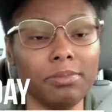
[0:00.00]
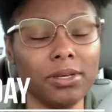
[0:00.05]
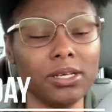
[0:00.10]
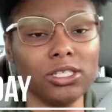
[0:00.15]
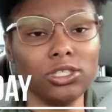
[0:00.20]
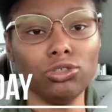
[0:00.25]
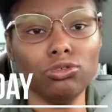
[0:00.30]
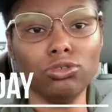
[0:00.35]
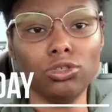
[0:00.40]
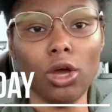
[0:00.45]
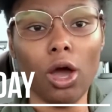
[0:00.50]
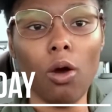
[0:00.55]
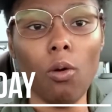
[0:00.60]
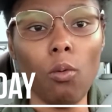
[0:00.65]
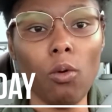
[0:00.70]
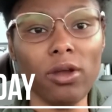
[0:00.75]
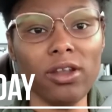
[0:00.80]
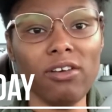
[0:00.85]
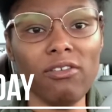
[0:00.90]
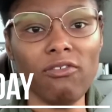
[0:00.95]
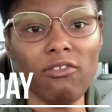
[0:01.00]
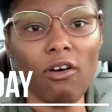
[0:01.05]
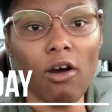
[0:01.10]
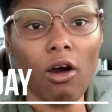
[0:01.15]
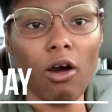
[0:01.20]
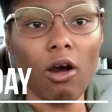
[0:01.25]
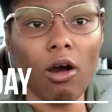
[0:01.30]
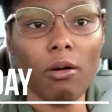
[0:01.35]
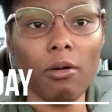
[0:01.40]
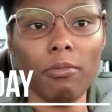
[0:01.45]
because you don't want to
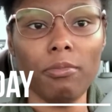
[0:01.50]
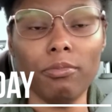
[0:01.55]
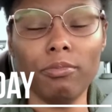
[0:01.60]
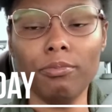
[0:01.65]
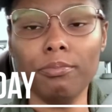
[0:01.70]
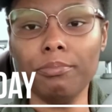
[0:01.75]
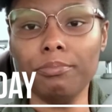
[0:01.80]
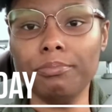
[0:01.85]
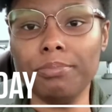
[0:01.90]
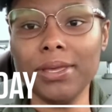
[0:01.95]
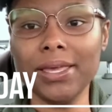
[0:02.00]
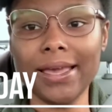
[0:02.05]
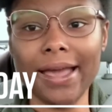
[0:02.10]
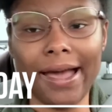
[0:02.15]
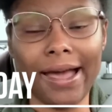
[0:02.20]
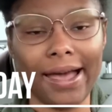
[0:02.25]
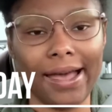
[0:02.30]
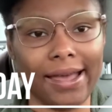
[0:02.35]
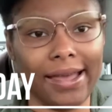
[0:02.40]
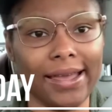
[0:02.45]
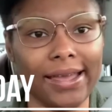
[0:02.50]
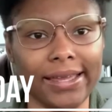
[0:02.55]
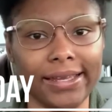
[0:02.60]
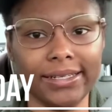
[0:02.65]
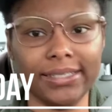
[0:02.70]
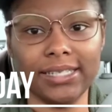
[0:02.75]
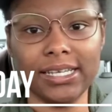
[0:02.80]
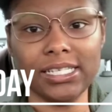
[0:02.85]
fall behind.